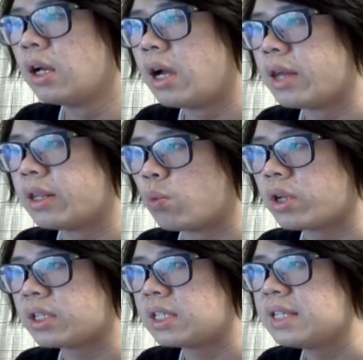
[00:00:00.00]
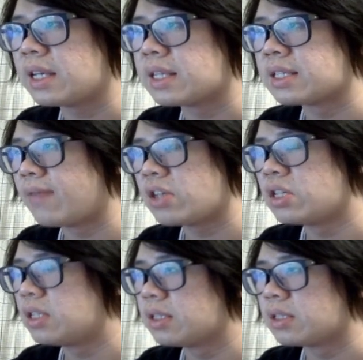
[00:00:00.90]
And then what Gyze itself
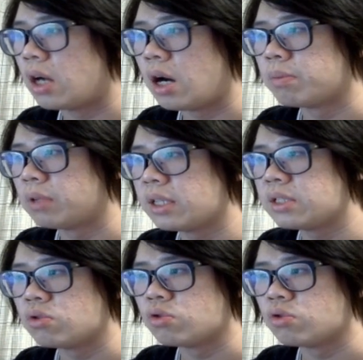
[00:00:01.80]
actually does is on place,